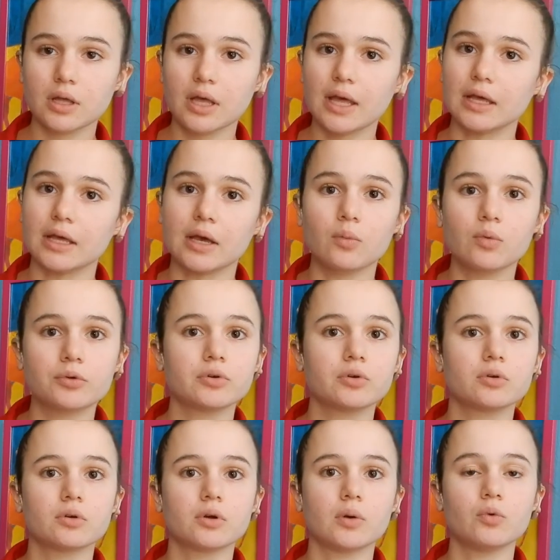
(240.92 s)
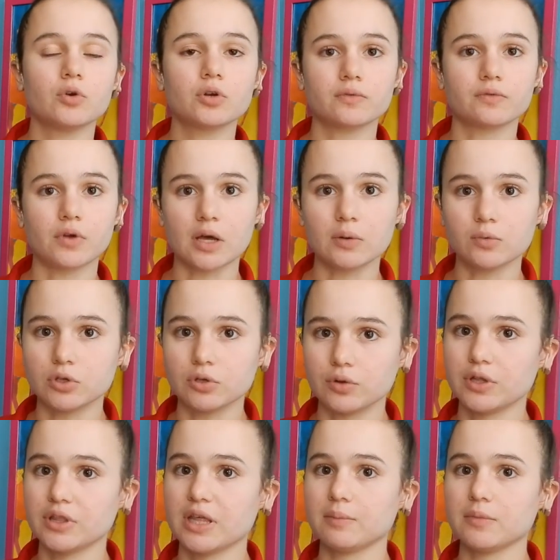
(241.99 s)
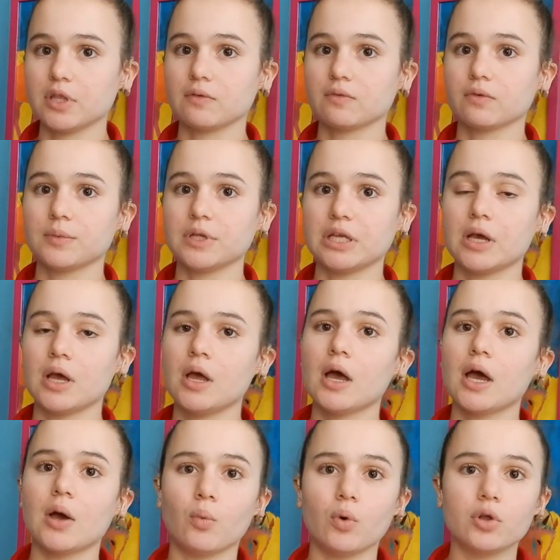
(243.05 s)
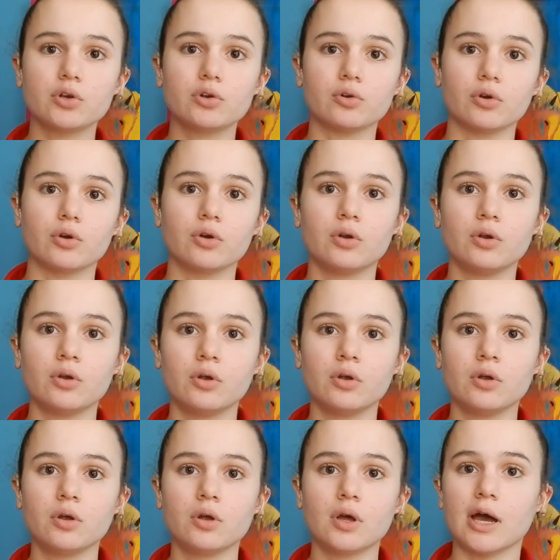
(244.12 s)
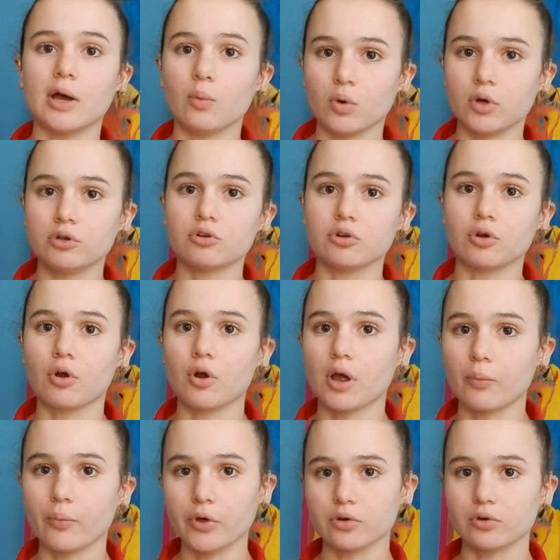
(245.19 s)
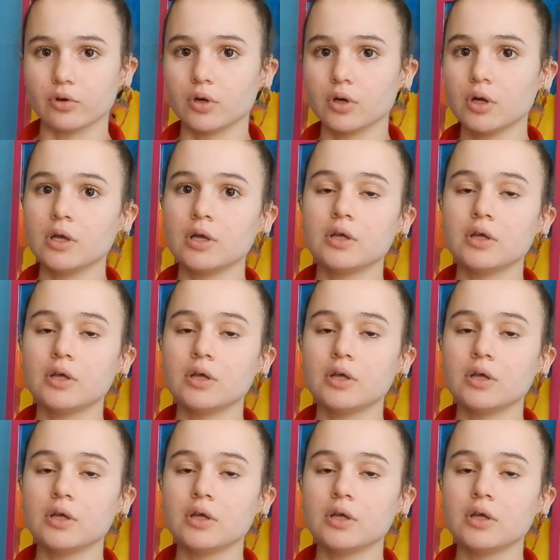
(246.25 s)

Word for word: "Hey, I wonder I wonder if God would do the same thing for me. I wonder, I wonder, I wonder."